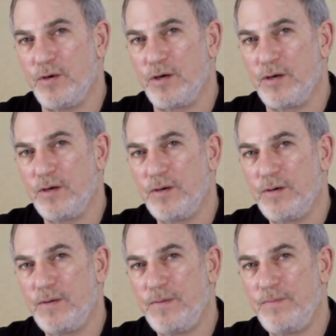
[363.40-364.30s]
bar
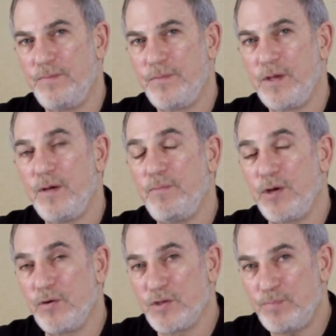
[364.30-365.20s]

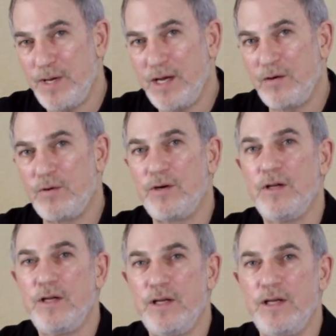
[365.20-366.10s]
because power
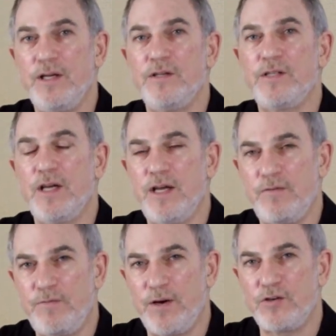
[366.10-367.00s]
is a
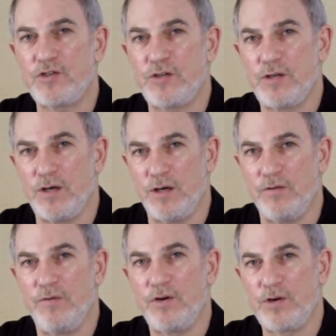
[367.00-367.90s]
function
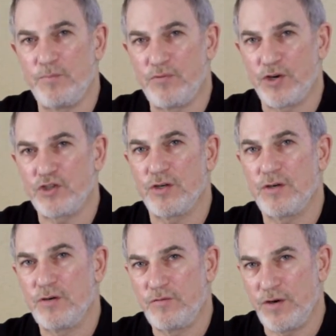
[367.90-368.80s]
of compression
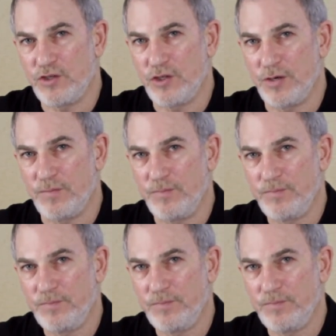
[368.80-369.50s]
ratio.